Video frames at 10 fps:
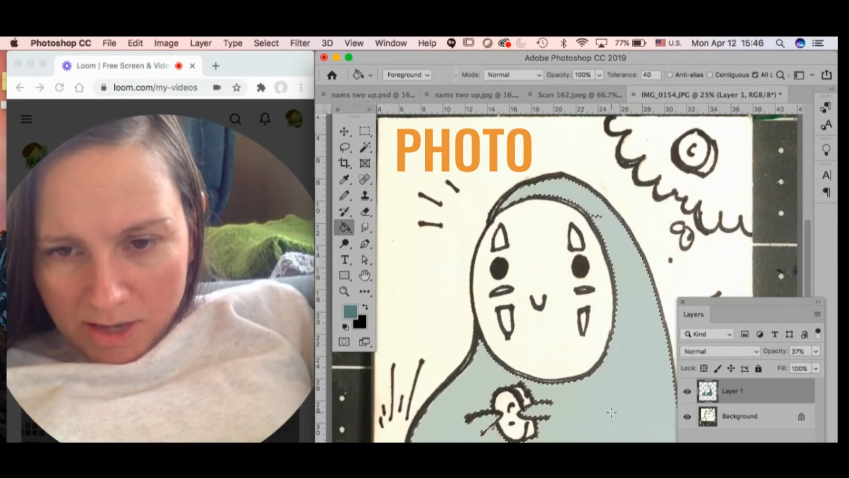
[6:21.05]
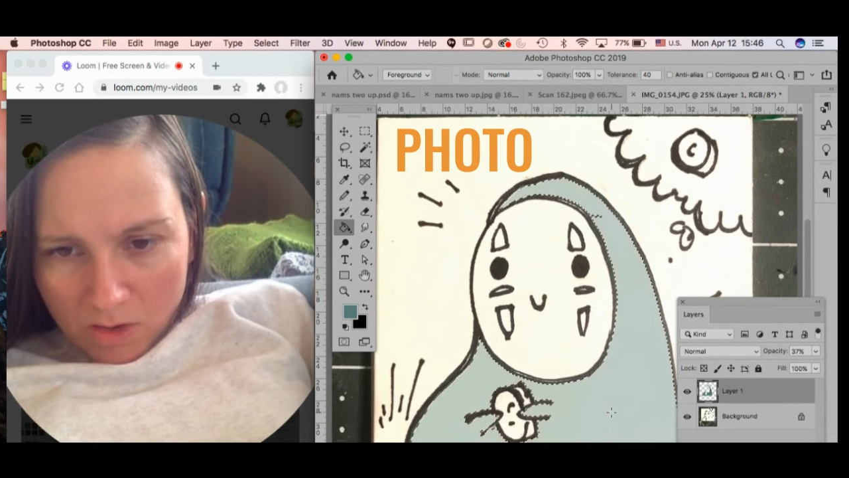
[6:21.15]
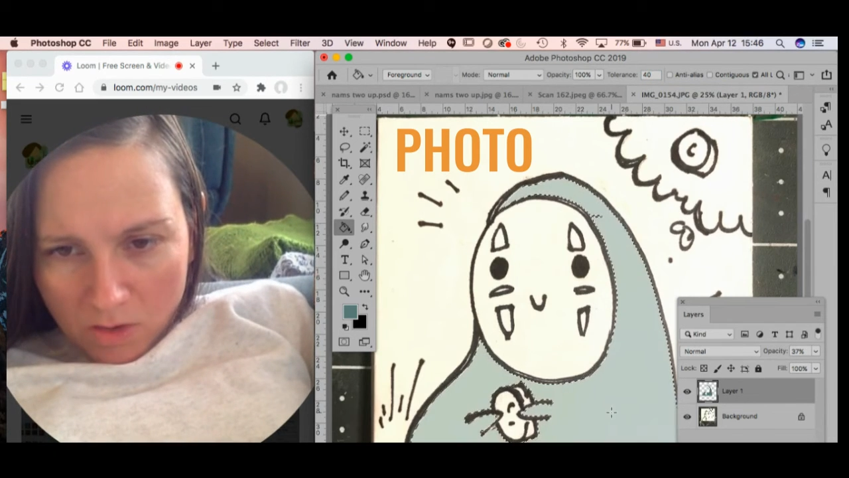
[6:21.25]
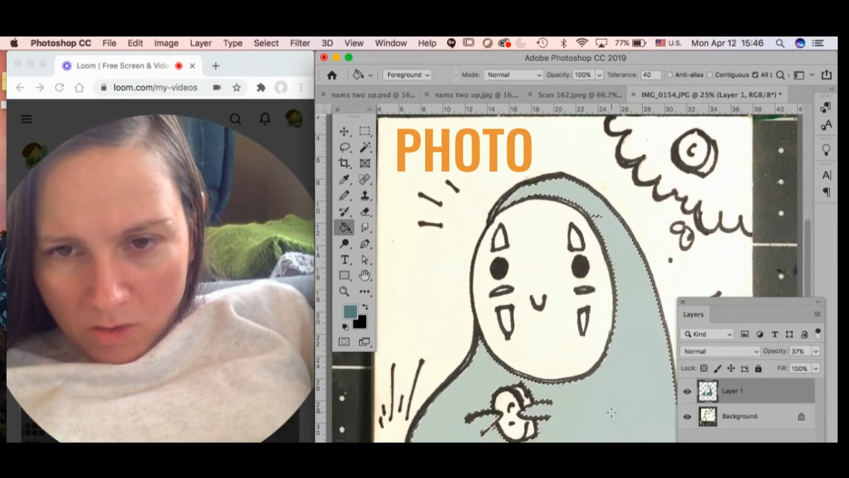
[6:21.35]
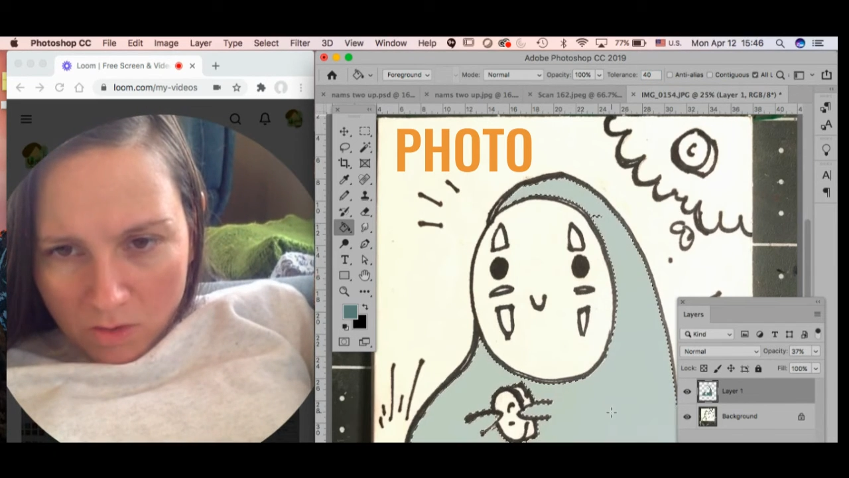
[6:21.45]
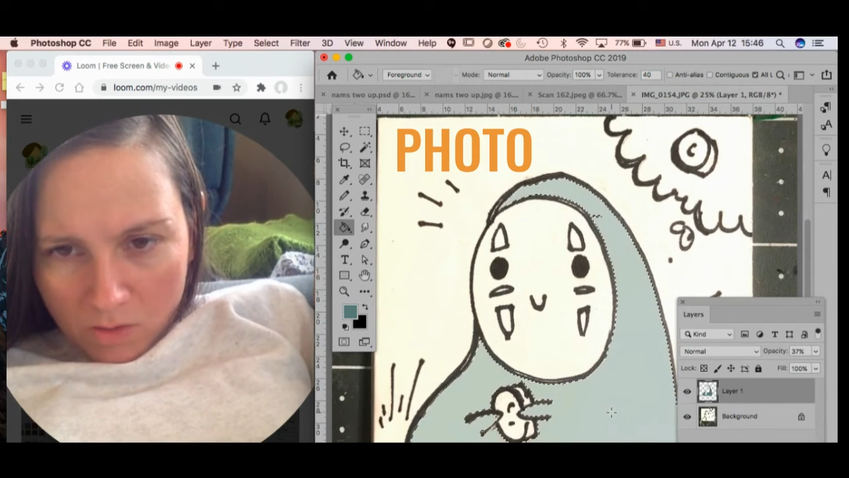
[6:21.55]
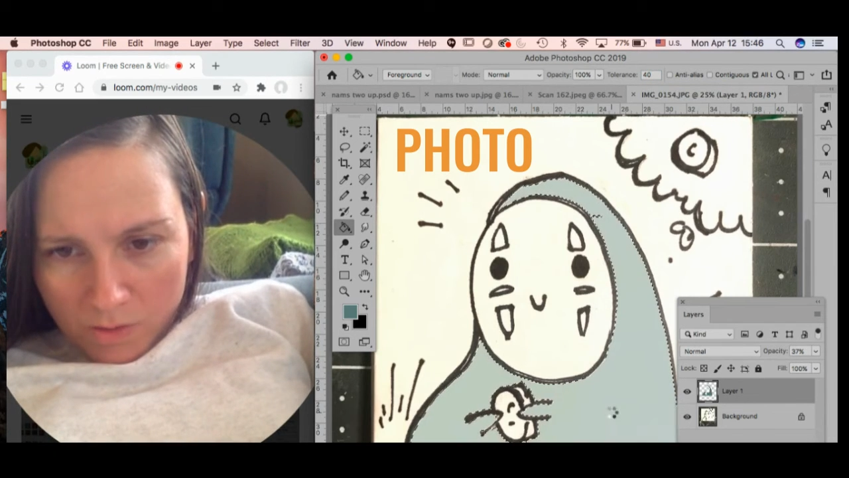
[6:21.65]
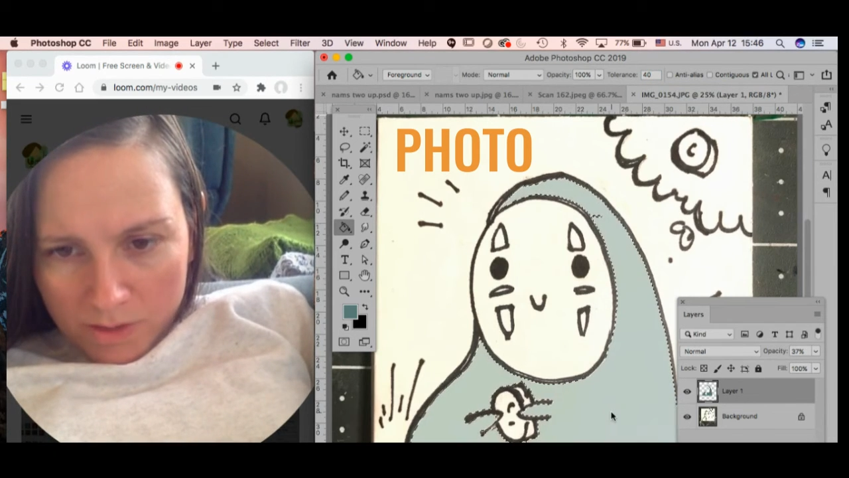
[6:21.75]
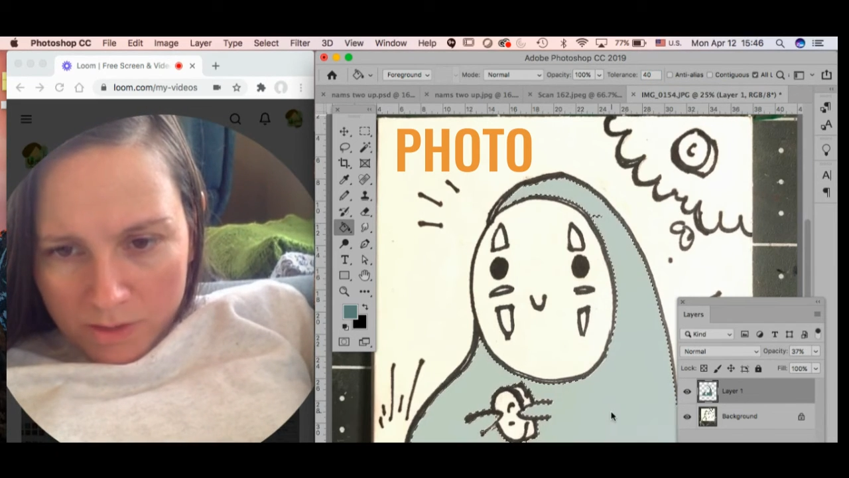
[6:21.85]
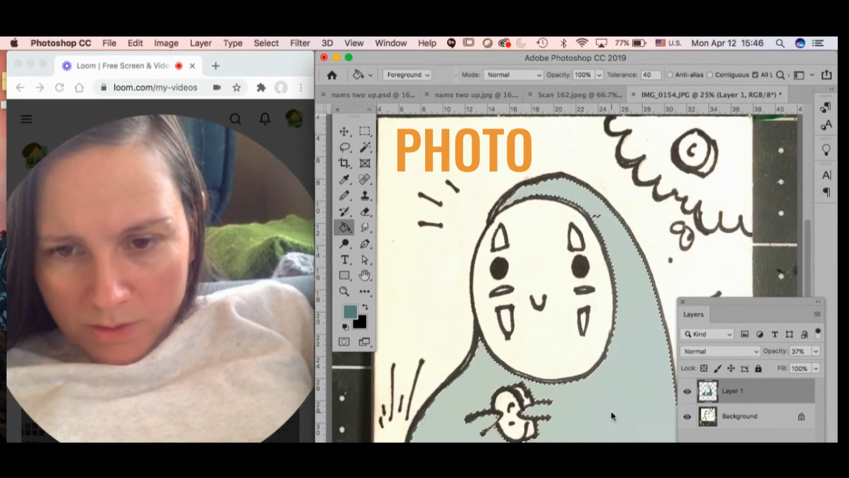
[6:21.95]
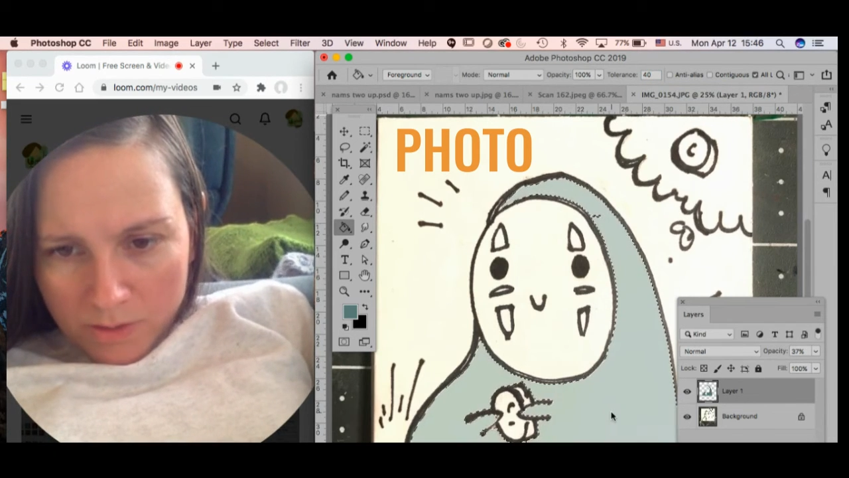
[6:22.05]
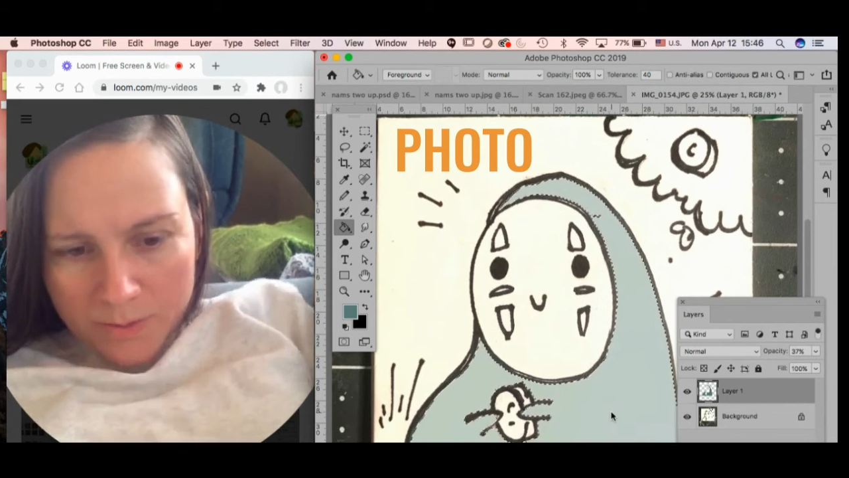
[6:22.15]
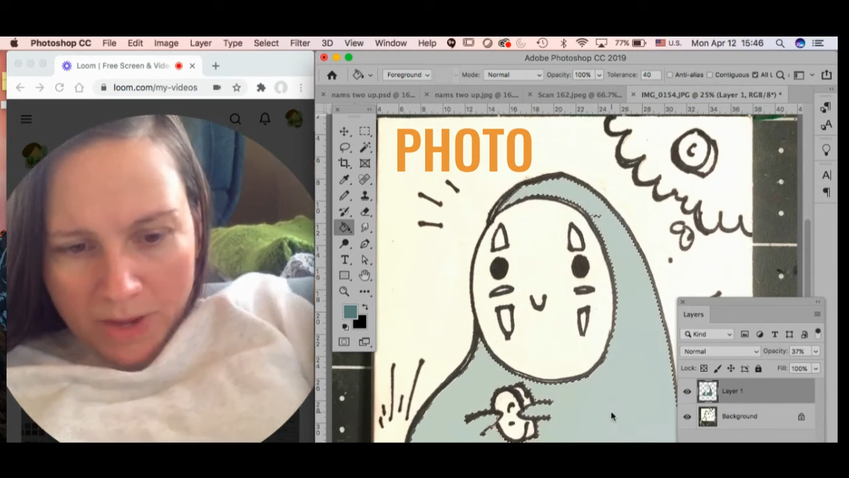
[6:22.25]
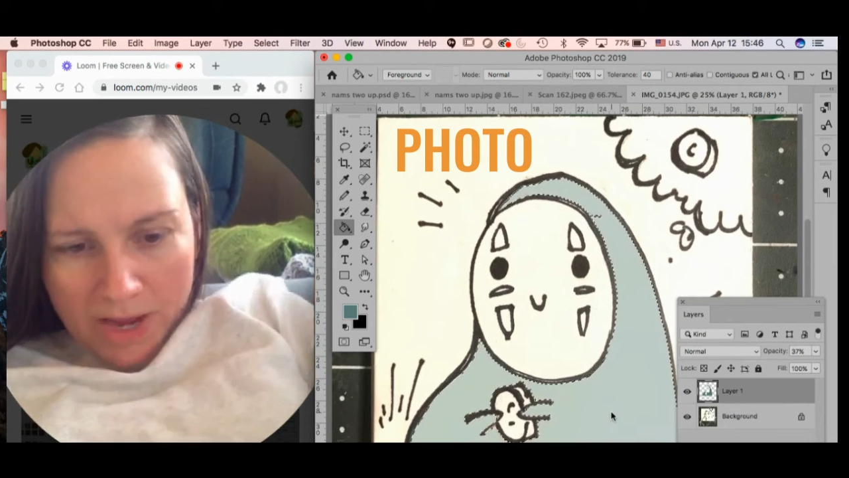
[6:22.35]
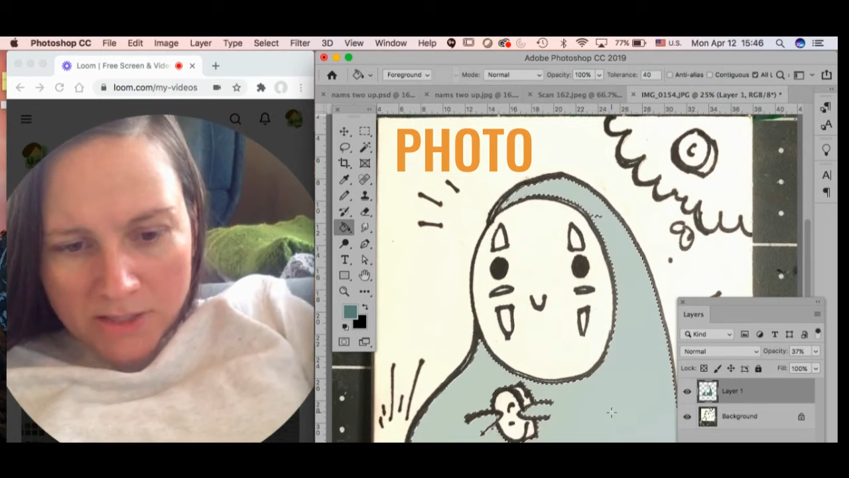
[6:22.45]
at all what you
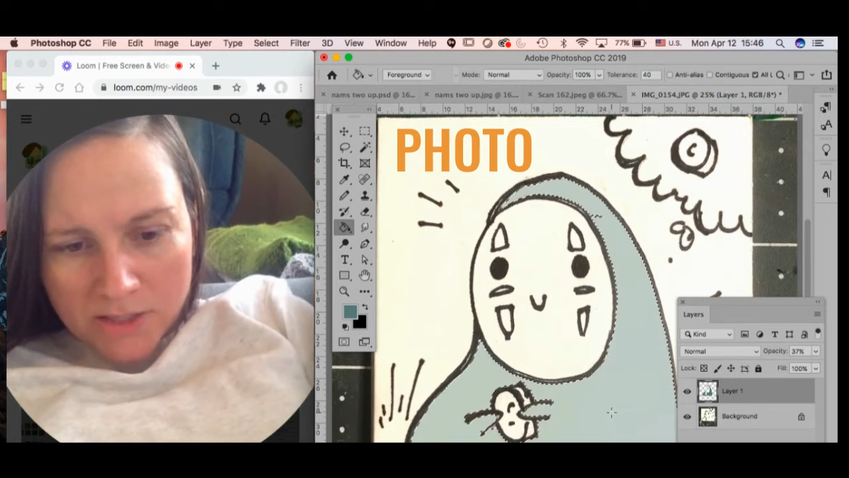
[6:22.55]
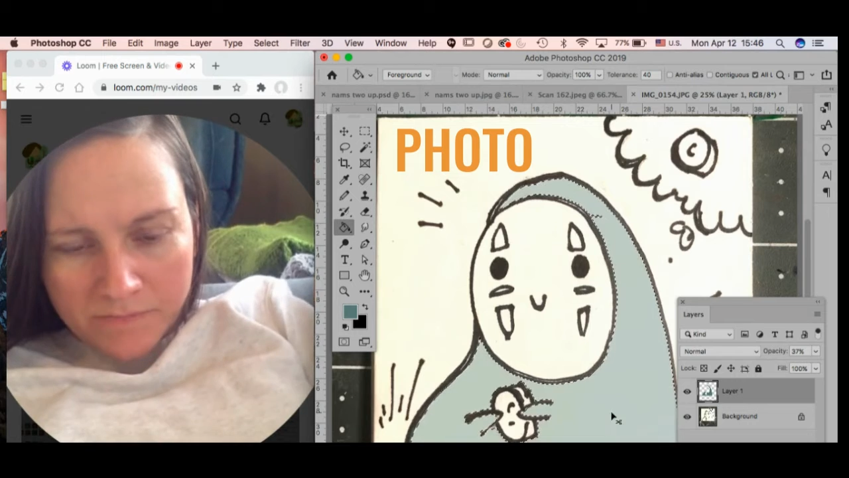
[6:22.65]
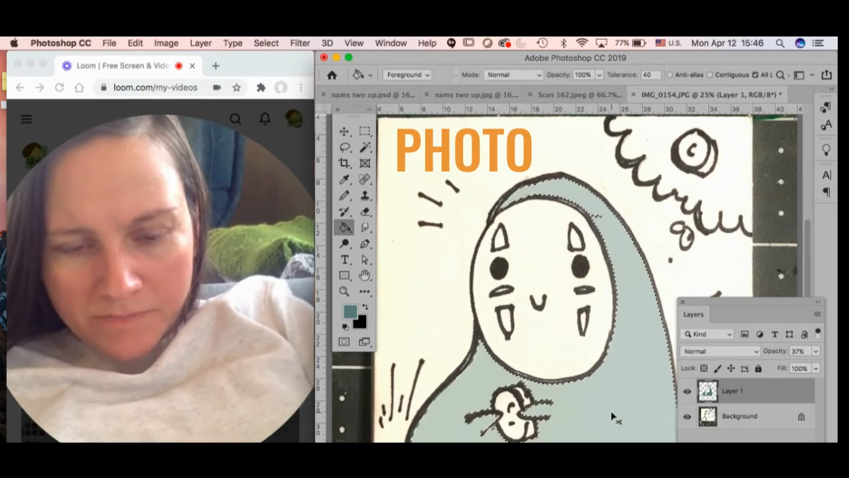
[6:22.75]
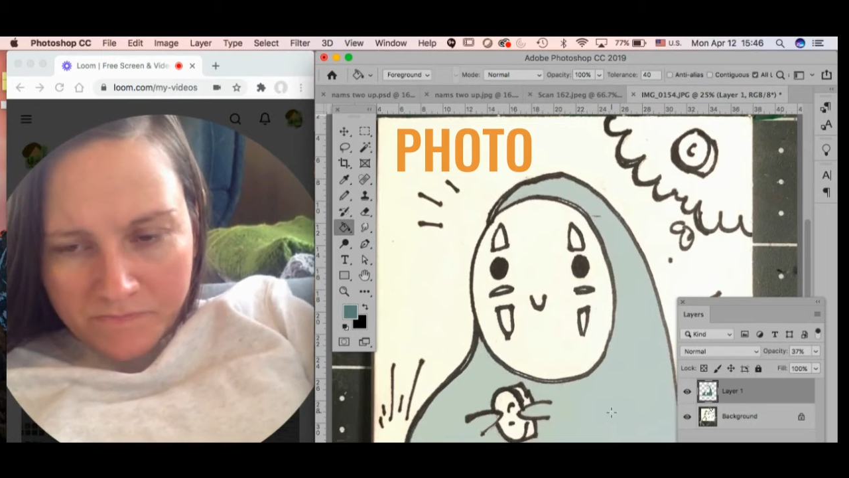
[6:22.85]
expect,